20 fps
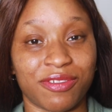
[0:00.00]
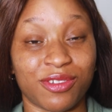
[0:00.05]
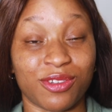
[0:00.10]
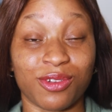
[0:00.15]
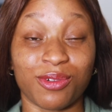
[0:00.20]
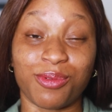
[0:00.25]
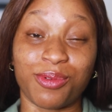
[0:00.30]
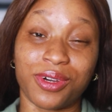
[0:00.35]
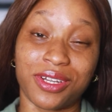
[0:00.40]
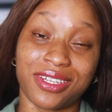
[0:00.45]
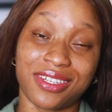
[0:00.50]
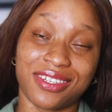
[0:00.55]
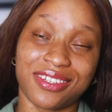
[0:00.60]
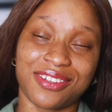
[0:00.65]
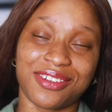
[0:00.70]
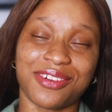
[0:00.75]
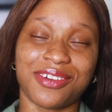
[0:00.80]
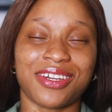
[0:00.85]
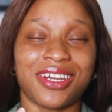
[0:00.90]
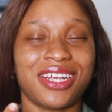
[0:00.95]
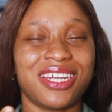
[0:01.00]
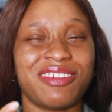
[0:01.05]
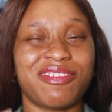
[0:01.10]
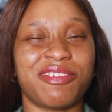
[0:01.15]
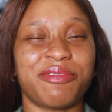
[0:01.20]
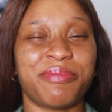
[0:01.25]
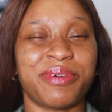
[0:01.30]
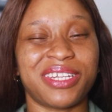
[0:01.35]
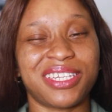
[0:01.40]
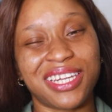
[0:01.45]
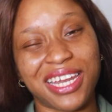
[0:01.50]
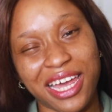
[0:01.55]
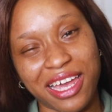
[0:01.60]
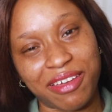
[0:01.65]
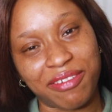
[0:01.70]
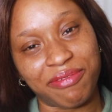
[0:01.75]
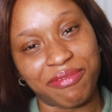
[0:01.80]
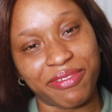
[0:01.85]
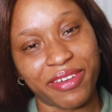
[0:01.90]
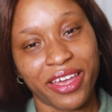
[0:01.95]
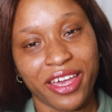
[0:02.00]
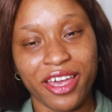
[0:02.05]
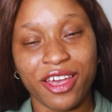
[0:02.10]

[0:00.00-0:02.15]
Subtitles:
So you can live your best life.